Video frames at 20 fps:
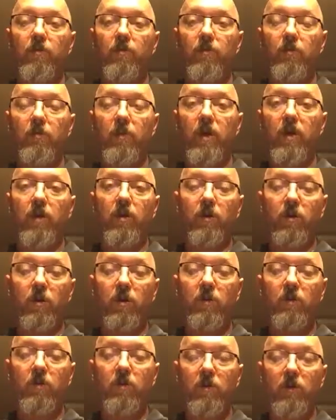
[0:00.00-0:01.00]
for
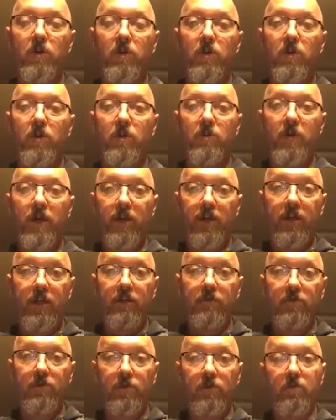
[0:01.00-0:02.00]
medical
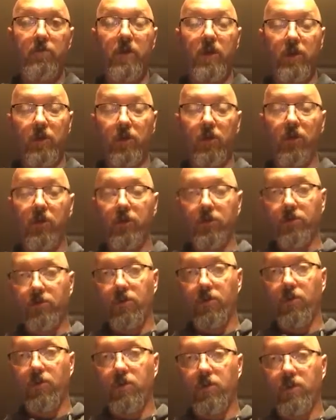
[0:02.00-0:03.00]
directives or medical
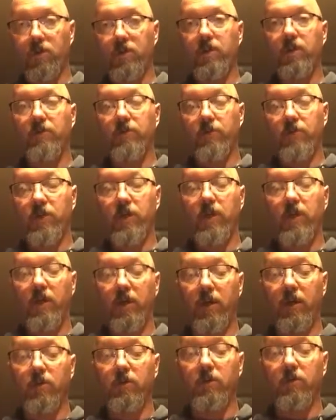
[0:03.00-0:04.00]
control to see if there's
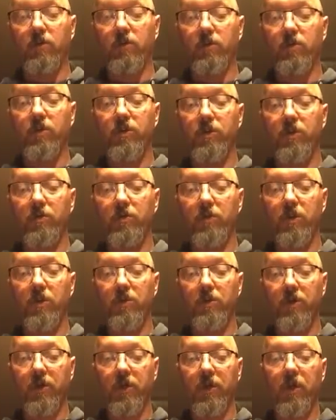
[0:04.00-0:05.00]
anything else that we should be
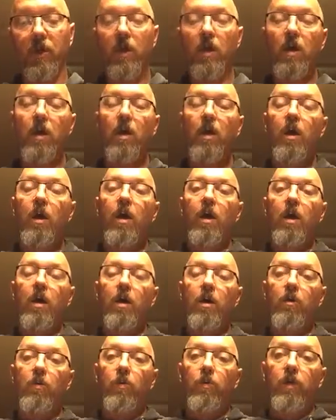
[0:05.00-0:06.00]
doing.
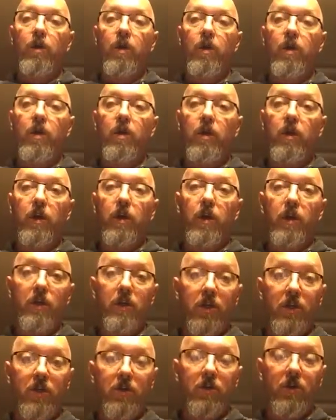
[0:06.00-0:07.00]
We're going to
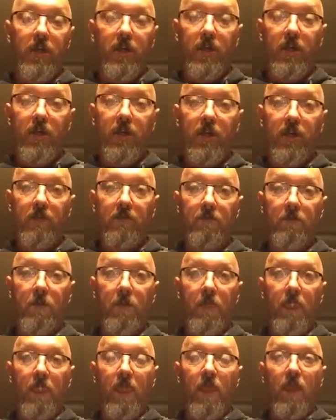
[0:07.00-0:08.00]
continue to get a
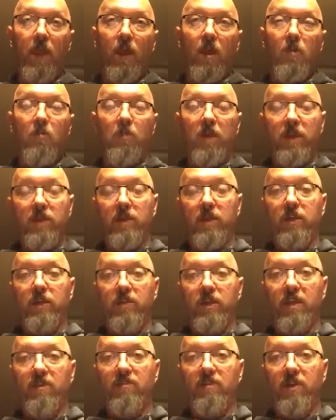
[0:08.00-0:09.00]

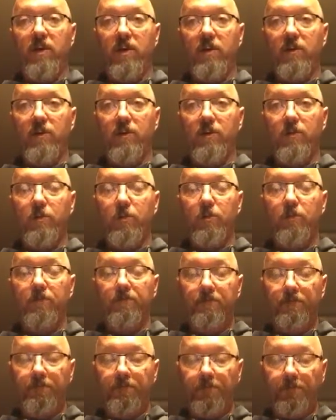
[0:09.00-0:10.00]
baseline set of vitals
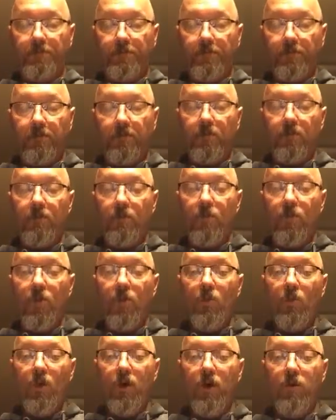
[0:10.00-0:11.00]

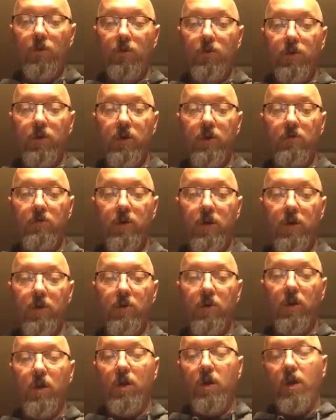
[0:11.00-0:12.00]
while we're en
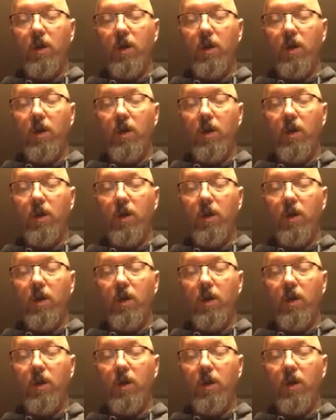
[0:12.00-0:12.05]
route.